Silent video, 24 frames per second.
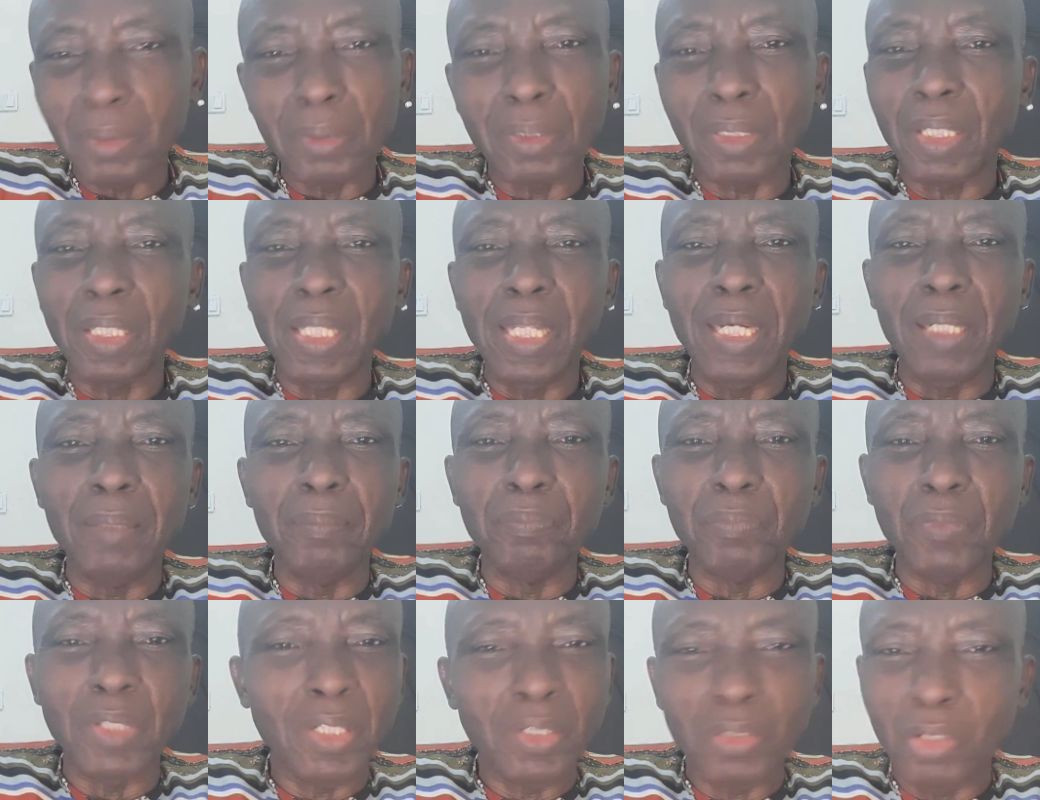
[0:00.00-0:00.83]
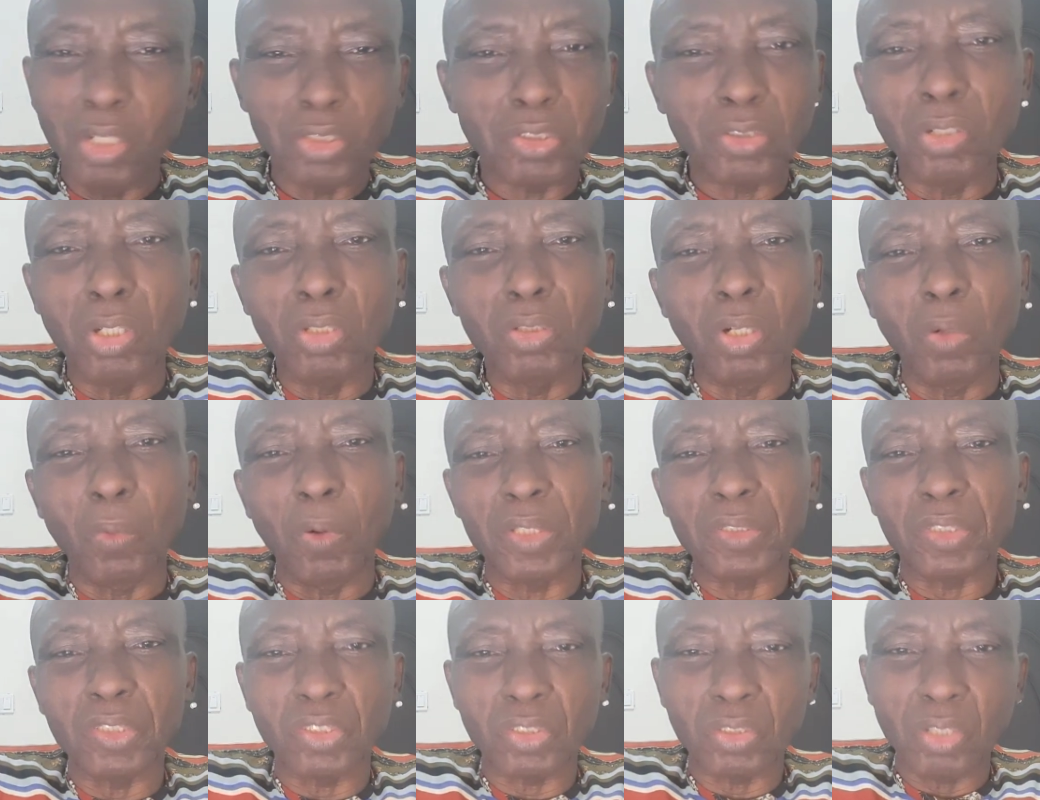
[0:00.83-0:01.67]
claim he does not know
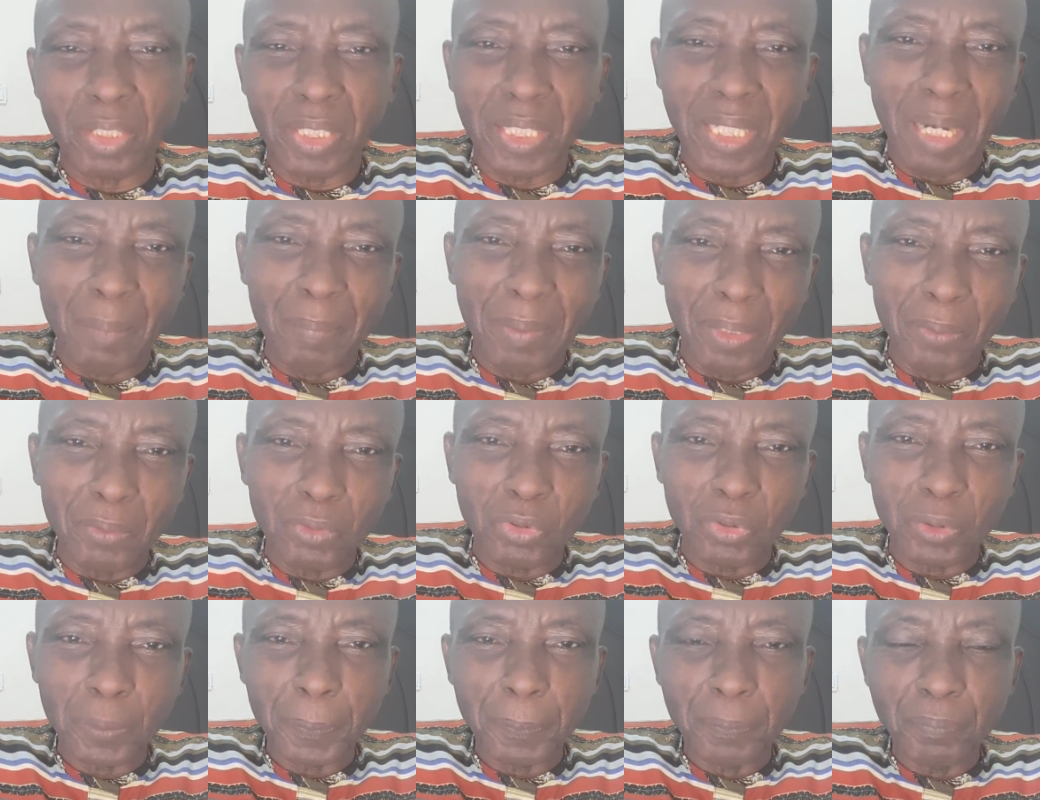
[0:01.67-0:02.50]
what he's talking about.